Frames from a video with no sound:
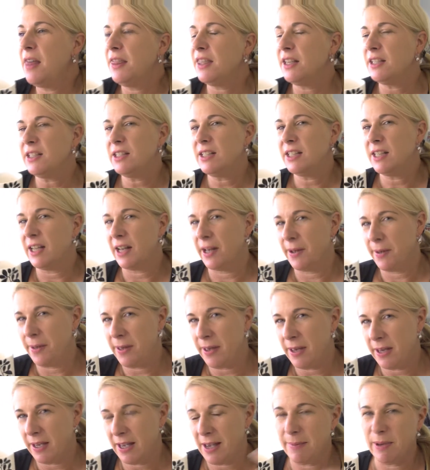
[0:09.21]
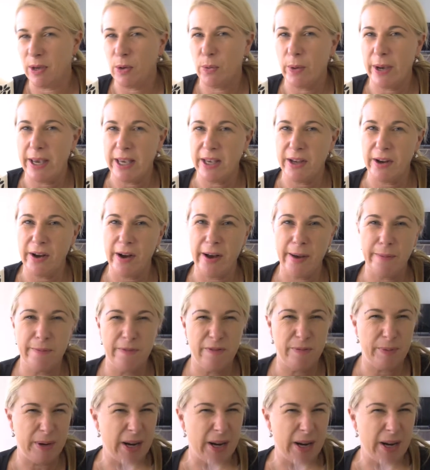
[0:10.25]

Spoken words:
This coming week, I've